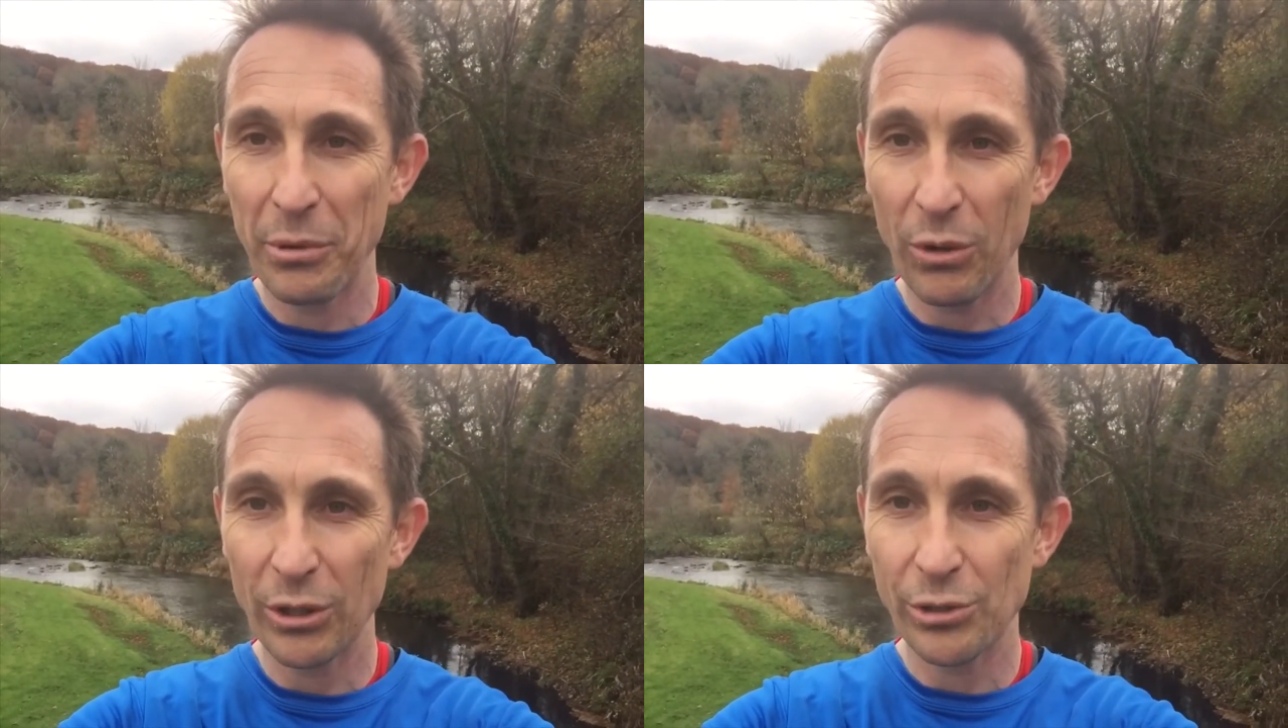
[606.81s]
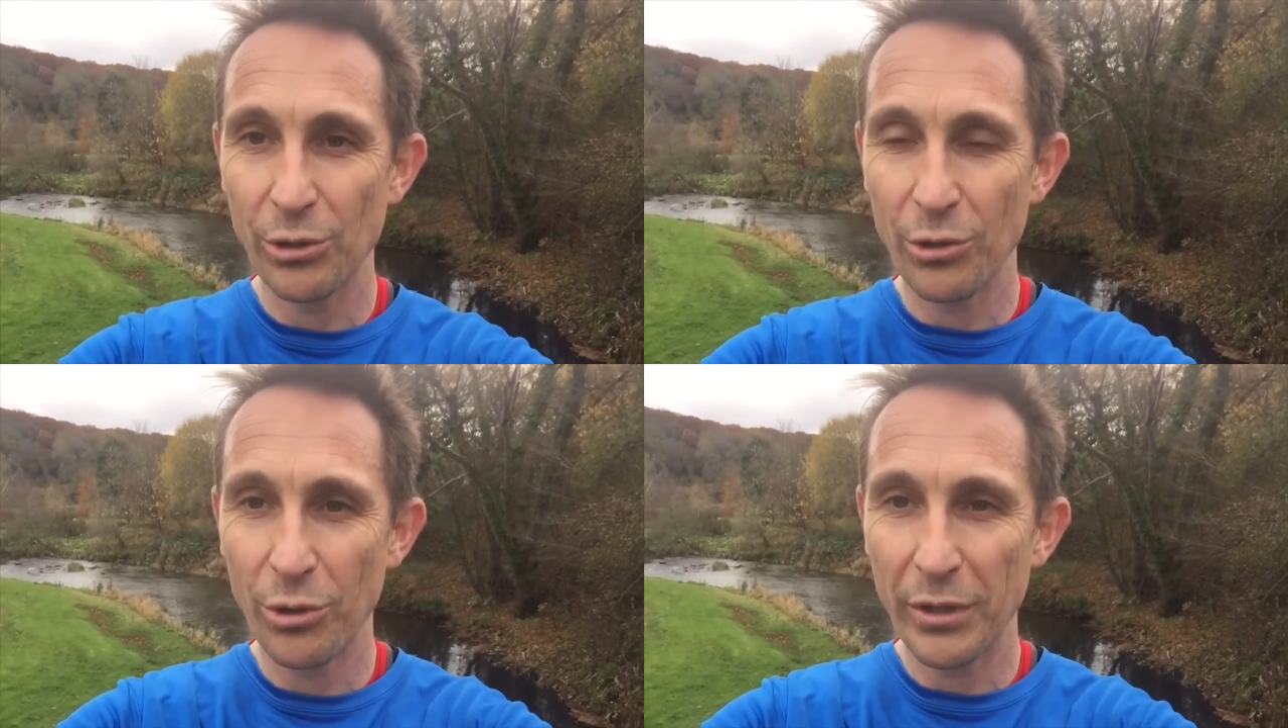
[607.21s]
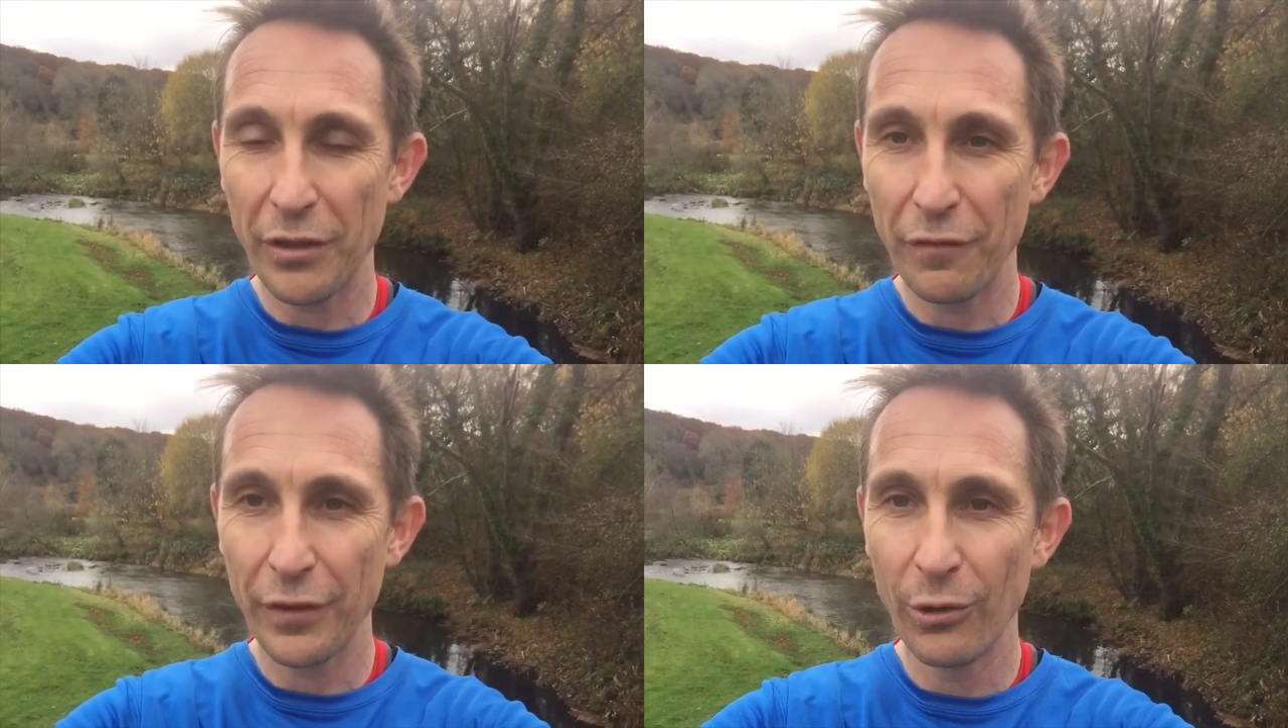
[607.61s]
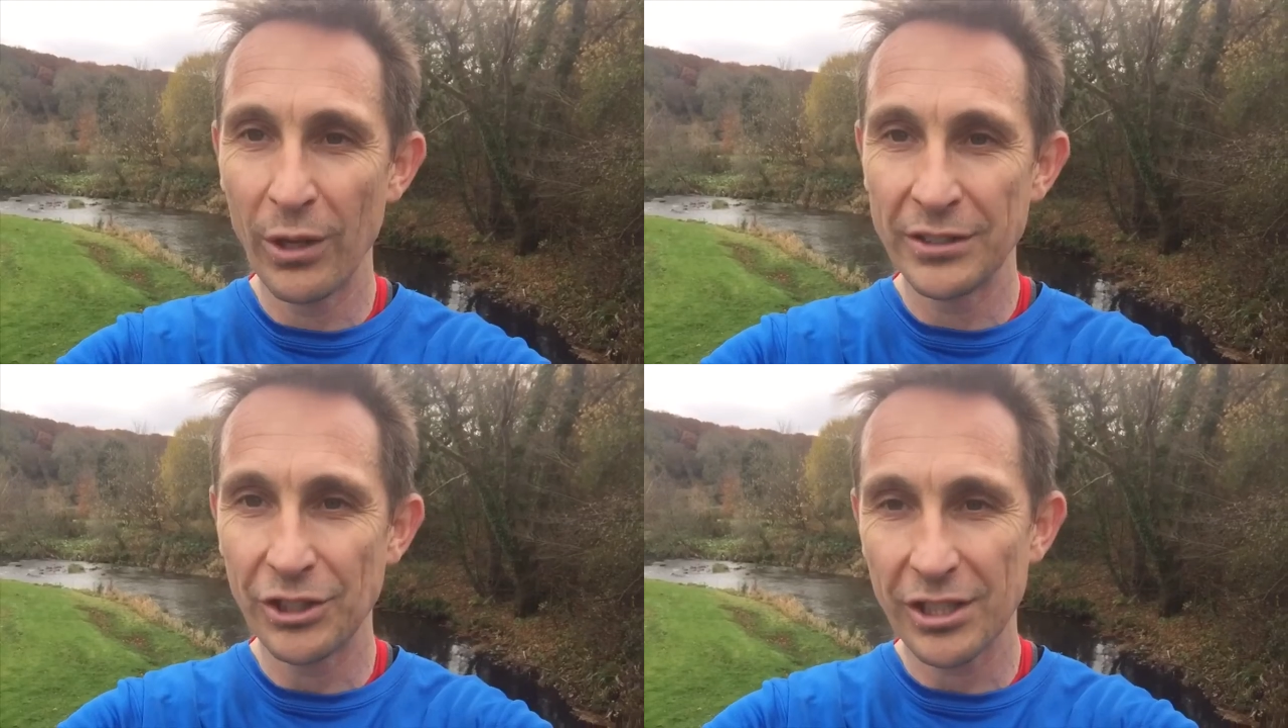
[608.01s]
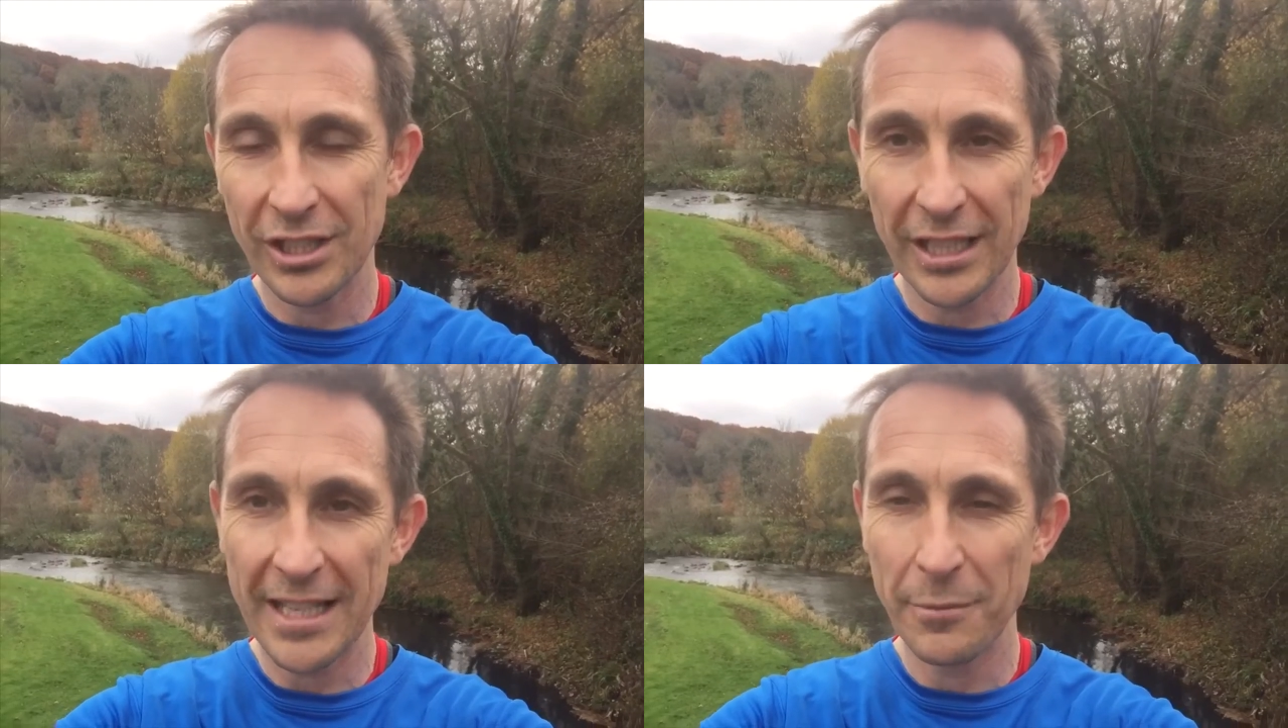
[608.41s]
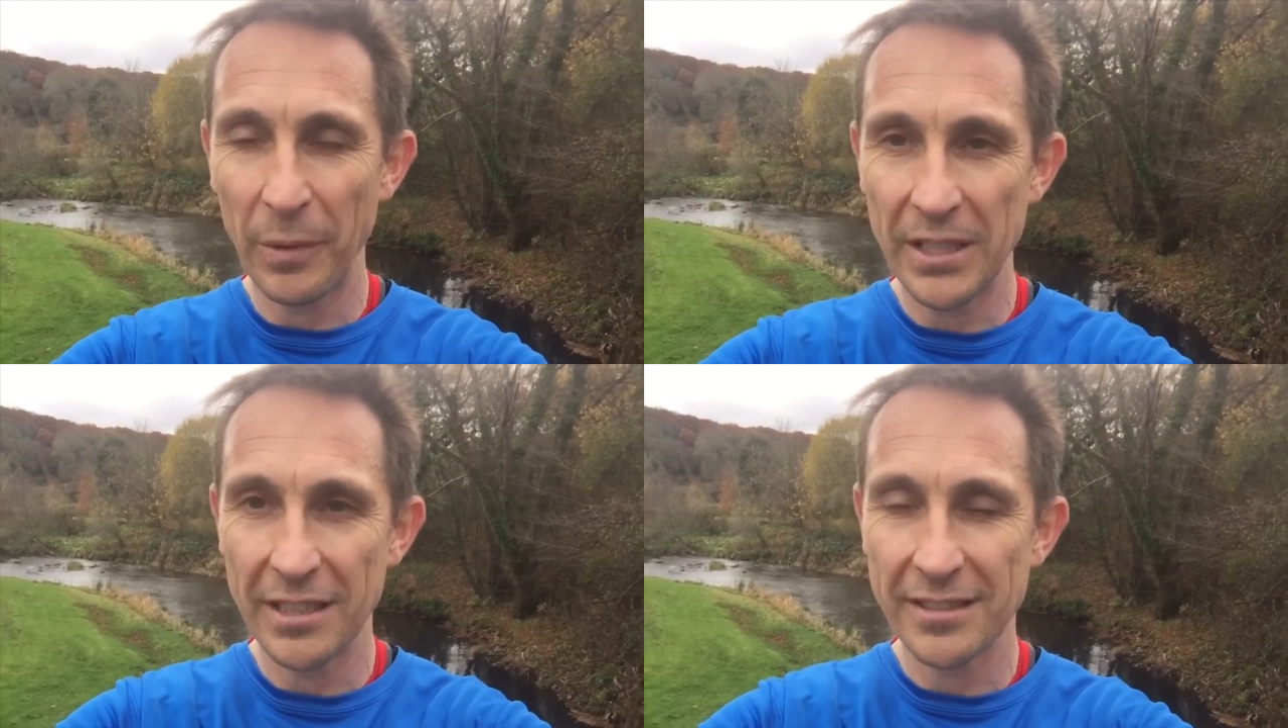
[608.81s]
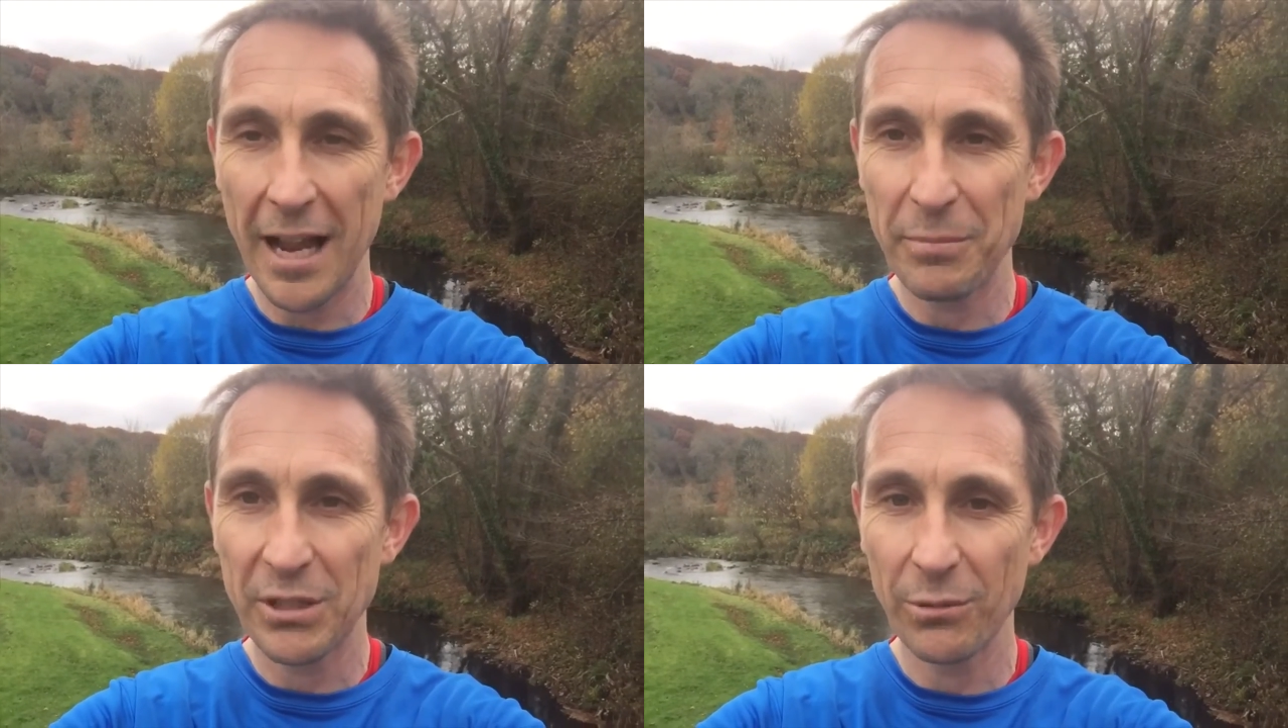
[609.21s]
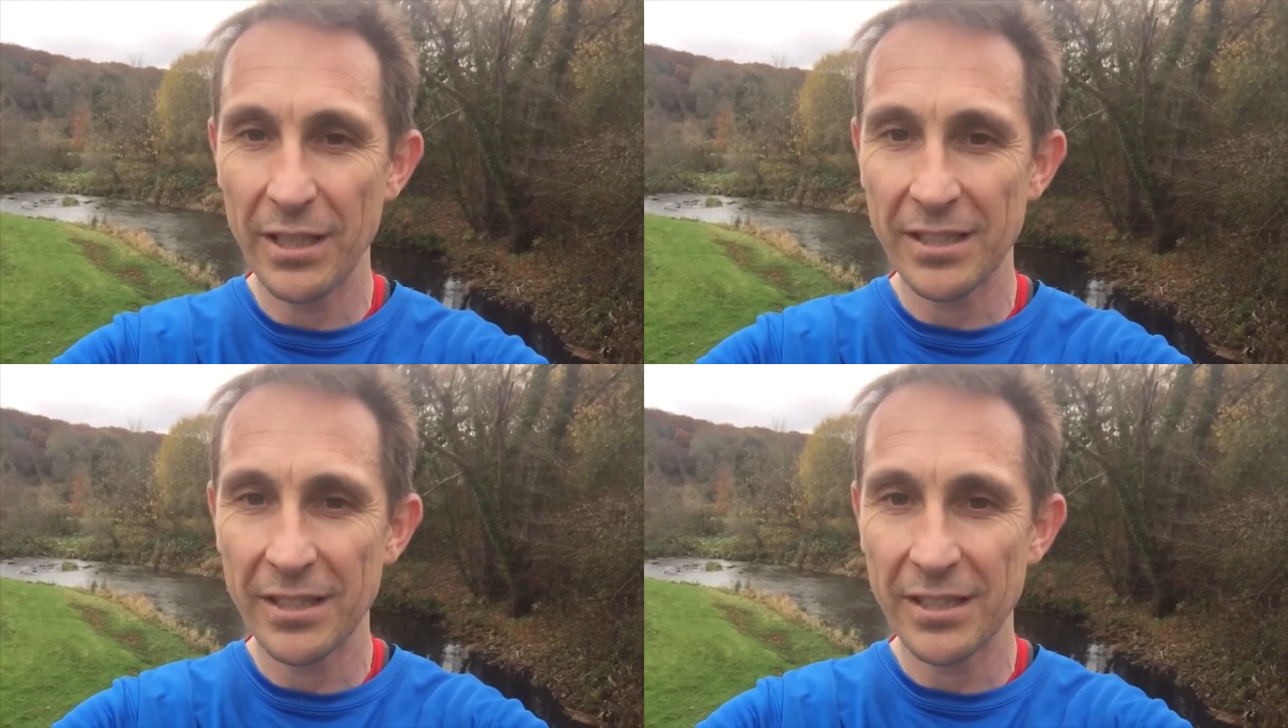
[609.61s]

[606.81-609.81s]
but also go with the flow and just let your body adapt to